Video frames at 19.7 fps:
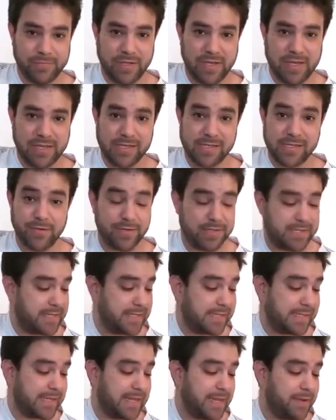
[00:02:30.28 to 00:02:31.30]
Okay, so it's
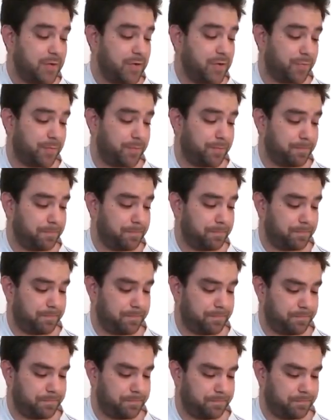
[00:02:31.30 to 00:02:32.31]
the same note.
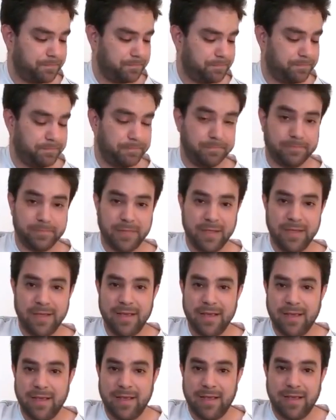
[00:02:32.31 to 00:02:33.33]

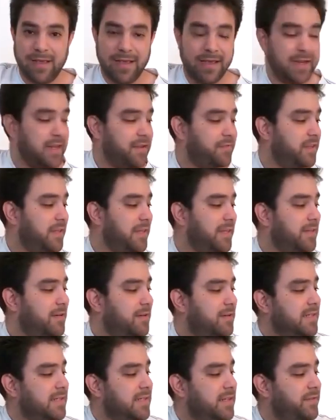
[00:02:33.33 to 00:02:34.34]
And if the
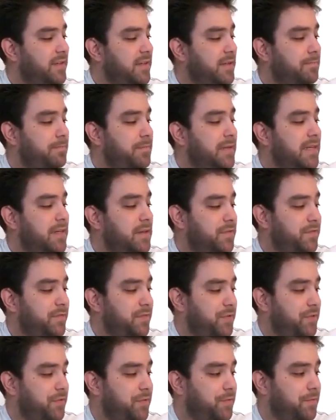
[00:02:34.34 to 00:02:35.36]
guitar is even a bit out
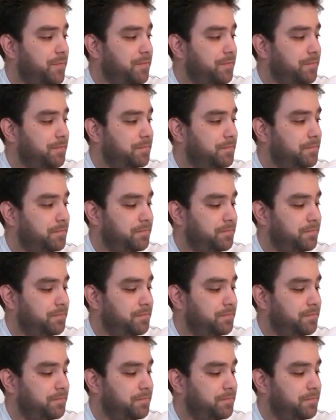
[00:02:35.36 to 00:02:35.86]
of tune,